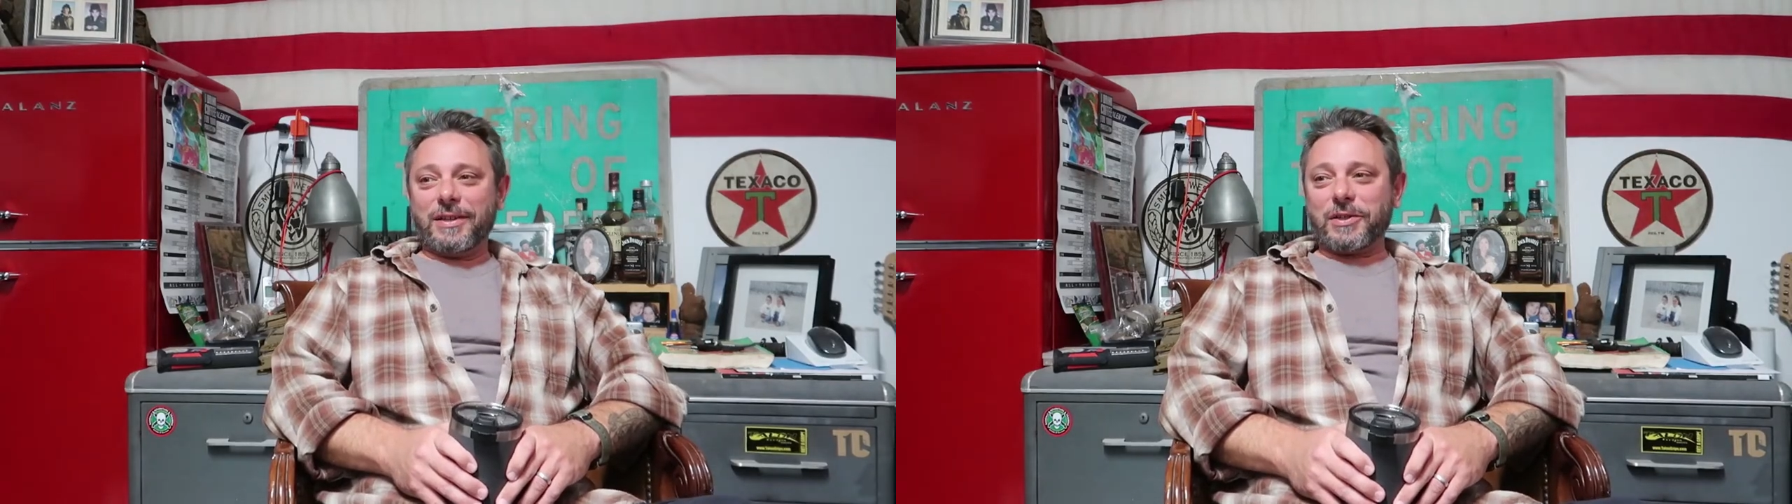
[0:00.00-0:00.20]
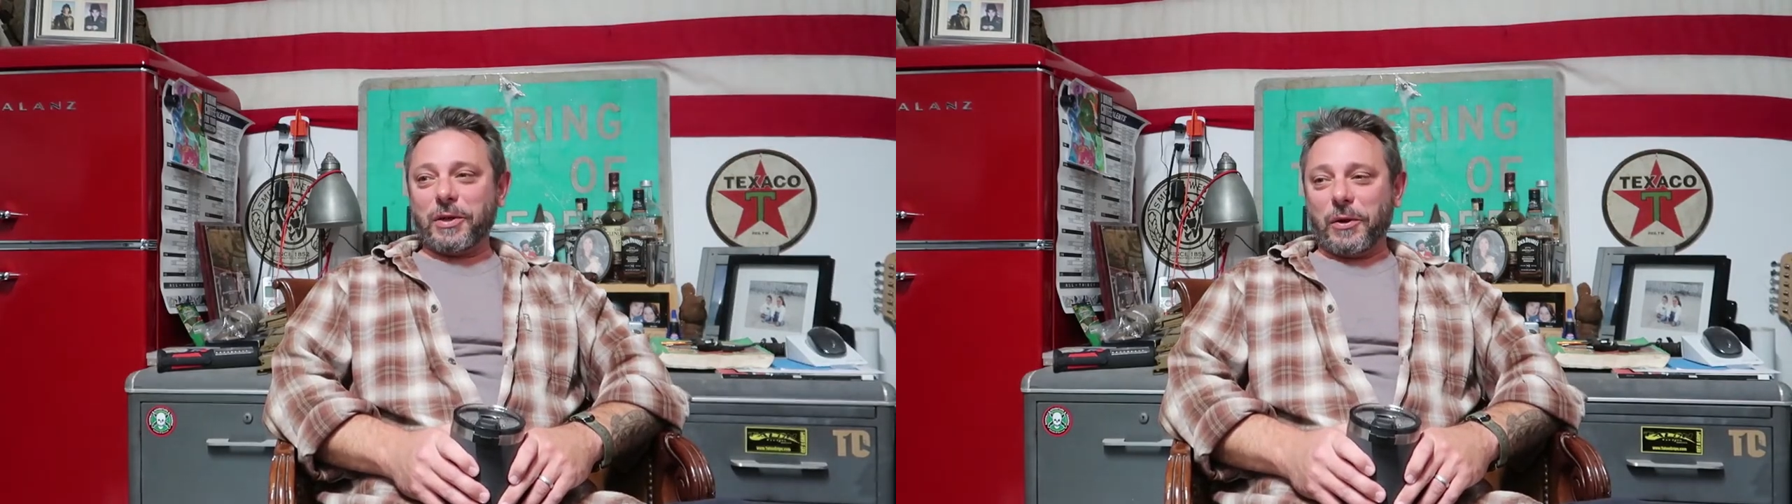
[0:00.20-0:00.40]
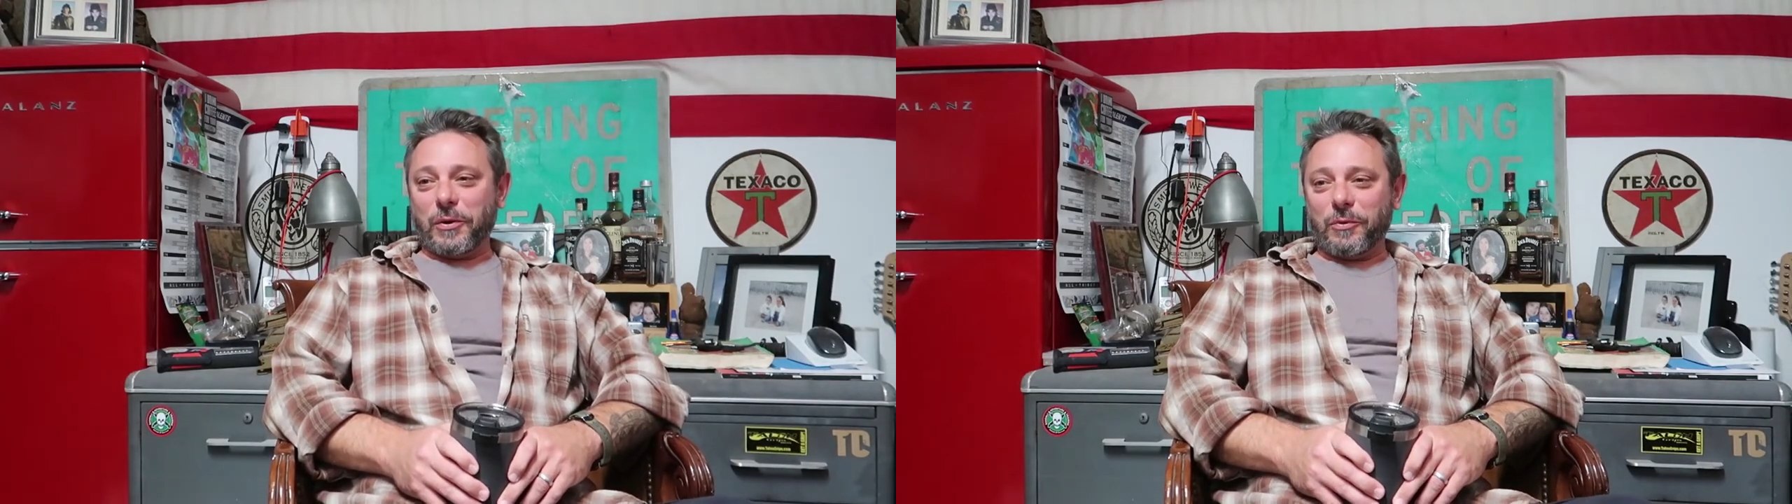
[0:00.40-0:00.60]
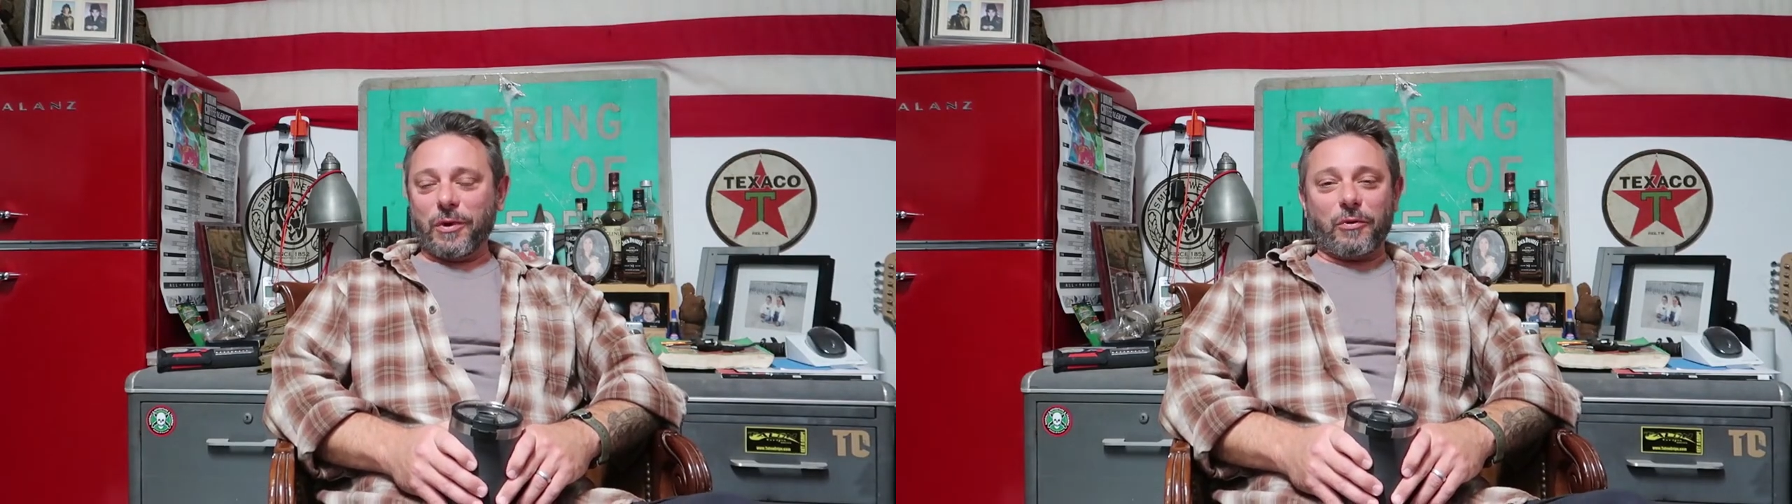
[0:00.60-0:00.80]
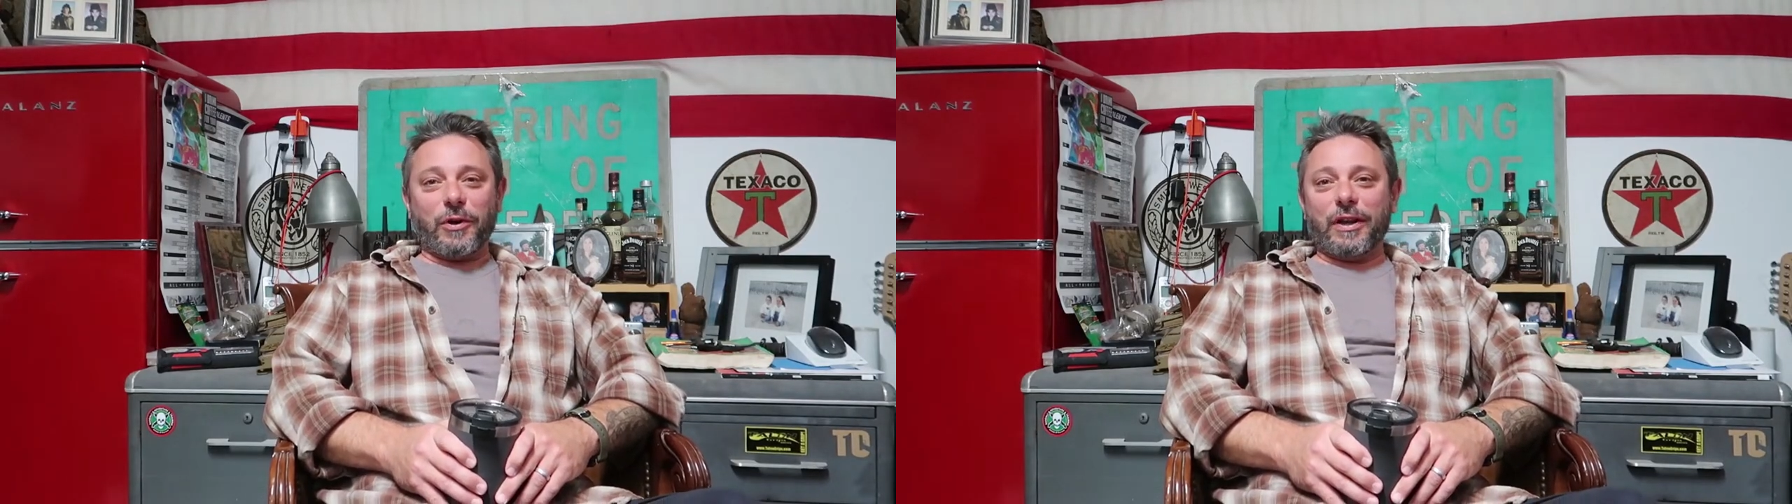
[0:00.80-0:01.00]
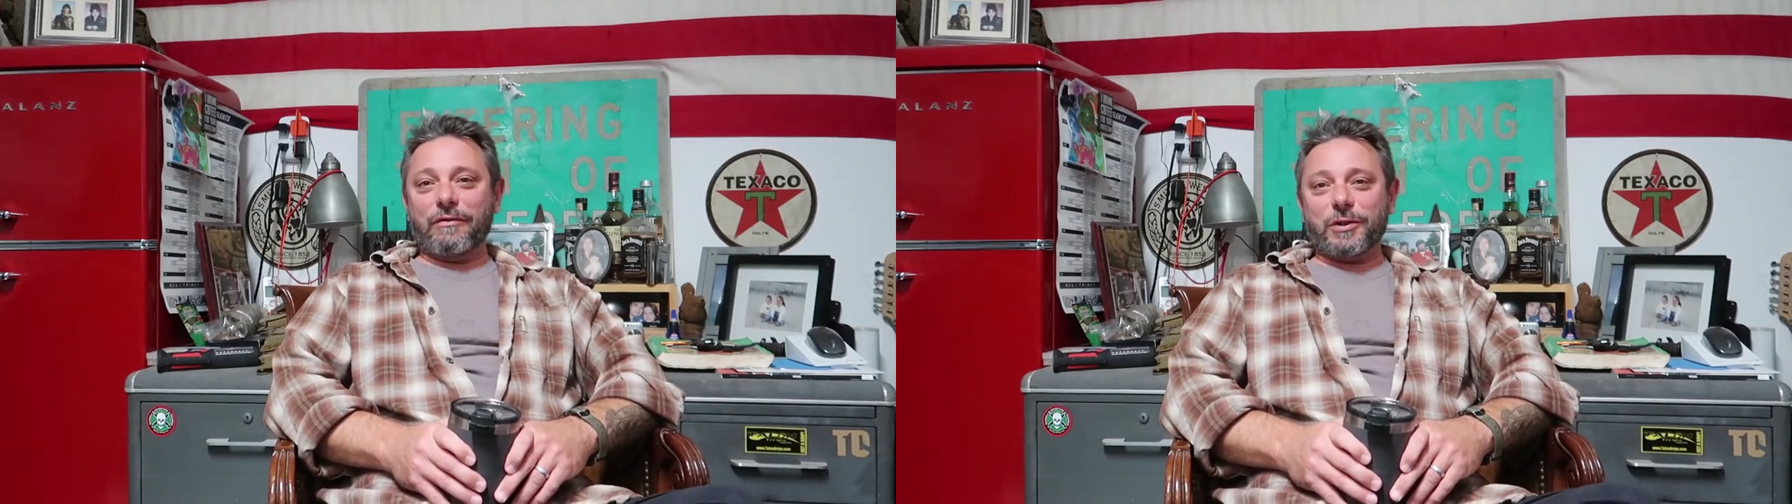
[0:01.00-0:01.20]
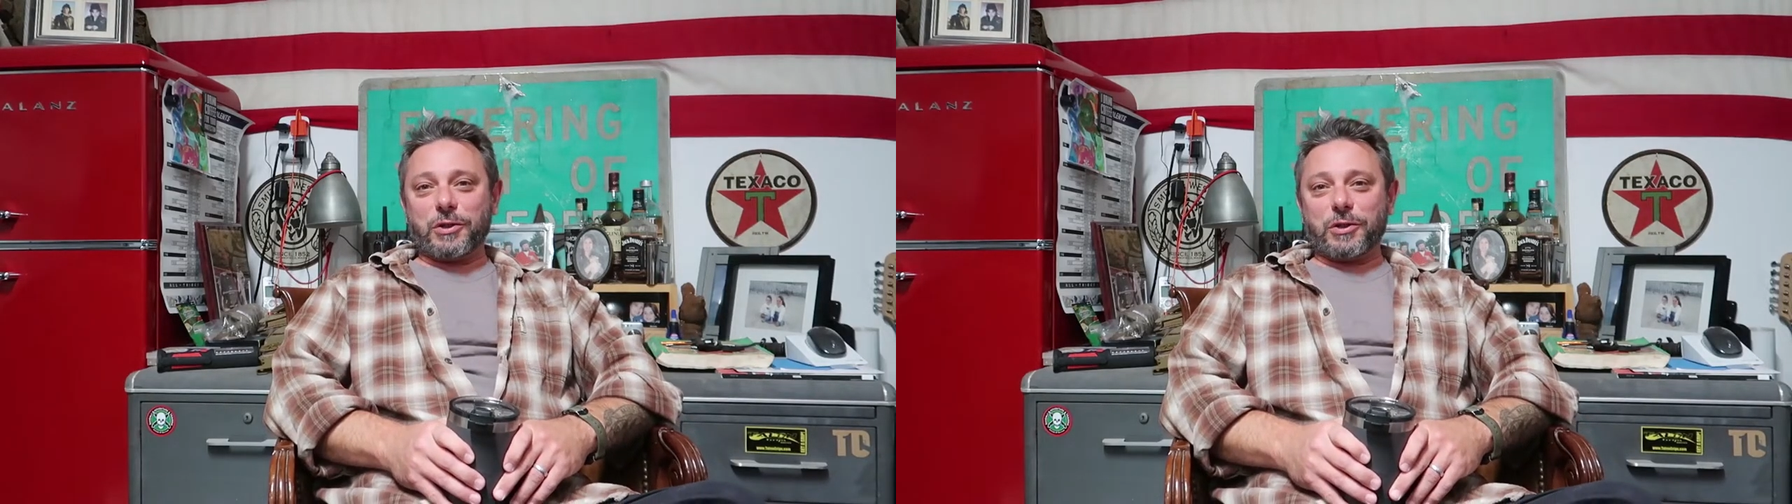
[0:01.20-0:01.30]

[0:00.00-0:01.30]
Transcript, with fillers: So we weren't even